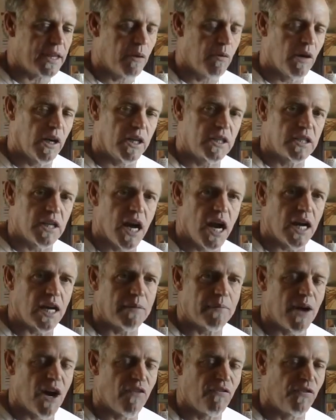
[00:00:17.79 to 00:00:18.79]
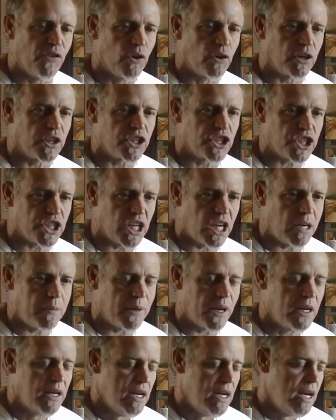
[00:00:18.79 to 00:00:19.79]
I want to talk about
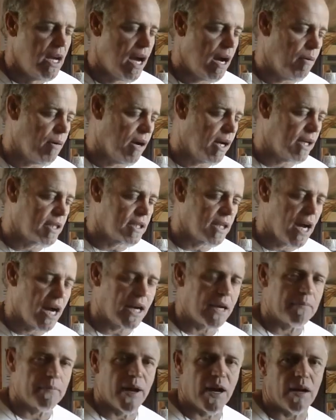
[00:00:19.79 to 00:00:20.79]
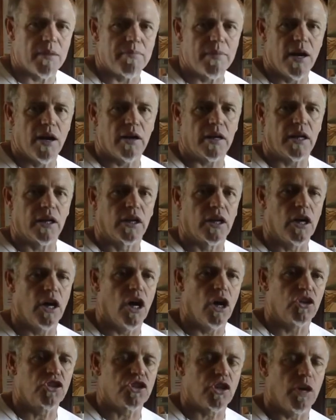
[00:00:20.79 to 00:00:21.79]
Fukushima. I want to talk about American
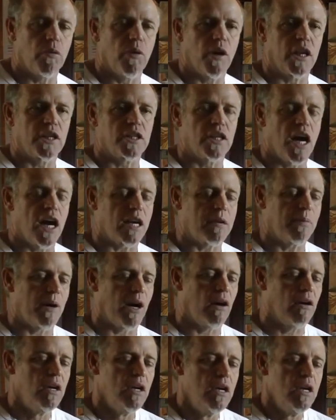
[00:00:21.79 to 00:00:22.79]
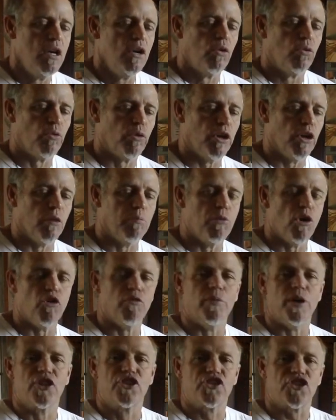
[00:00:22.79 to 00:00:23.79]
culture. I want to talk about real
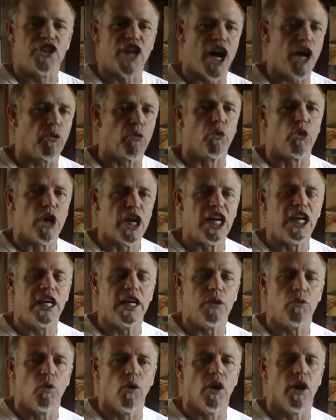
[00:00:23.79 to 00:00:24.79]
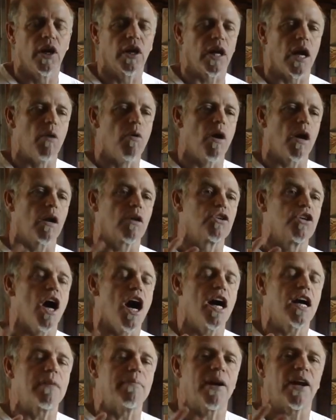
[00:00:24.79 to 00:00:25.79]
movements that really work. I want to
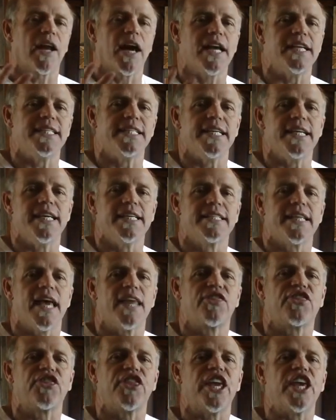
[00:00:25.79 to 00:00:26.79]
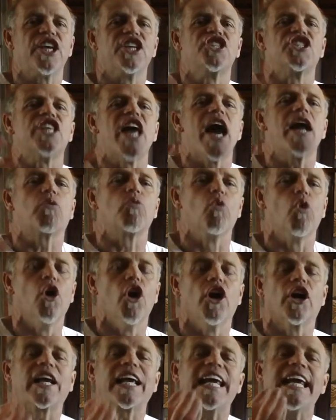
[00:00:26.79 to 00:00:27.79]
talk about ideas and things that
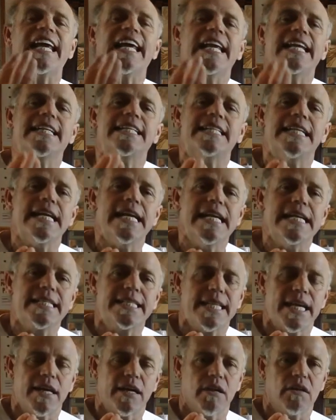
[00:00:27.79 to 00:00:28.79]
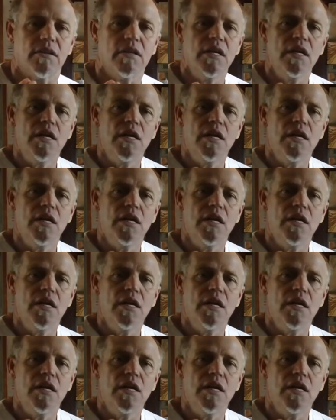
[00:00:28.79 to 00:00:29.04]
work in detail.